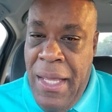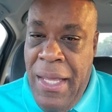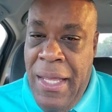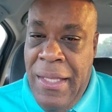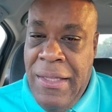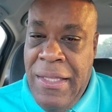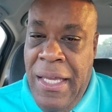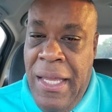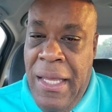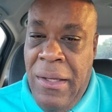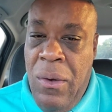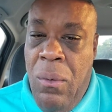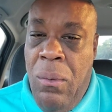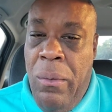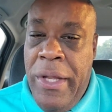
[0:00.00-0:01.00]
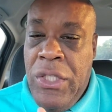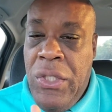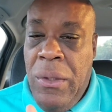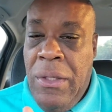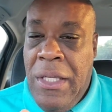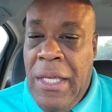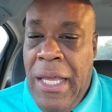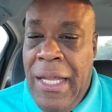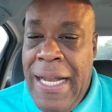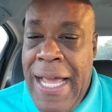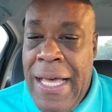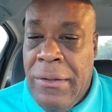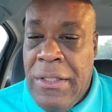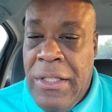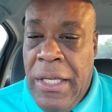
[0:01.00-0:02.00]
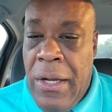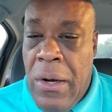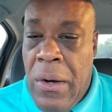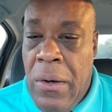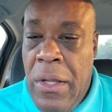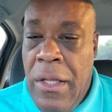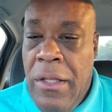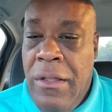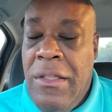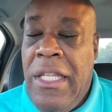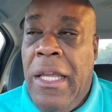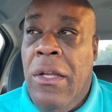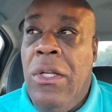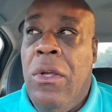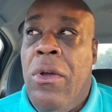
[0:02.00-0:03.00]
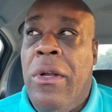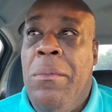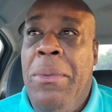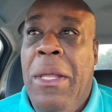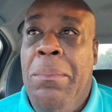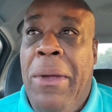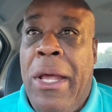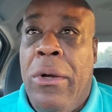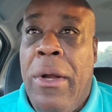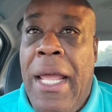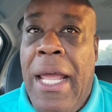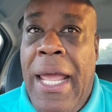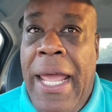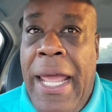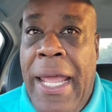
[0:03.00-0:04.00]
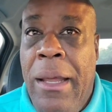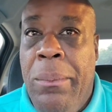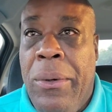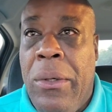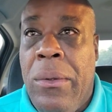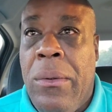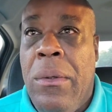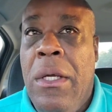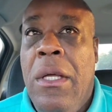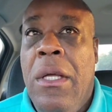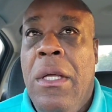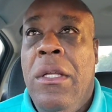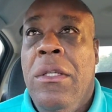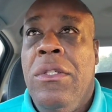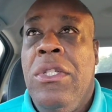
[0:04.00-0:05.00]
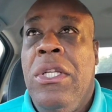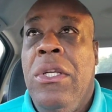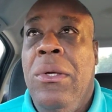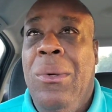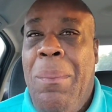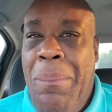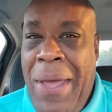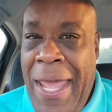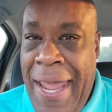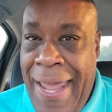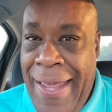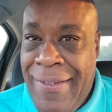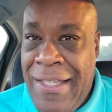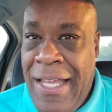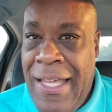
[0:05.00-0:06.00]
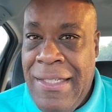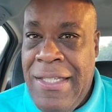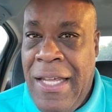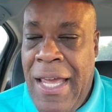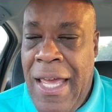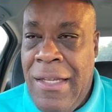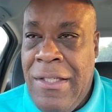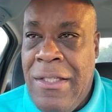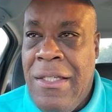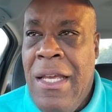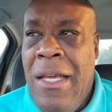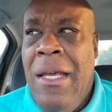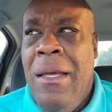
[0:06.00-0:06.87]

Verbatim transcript: And then once you get out there, then you're going to be better able to pass that test.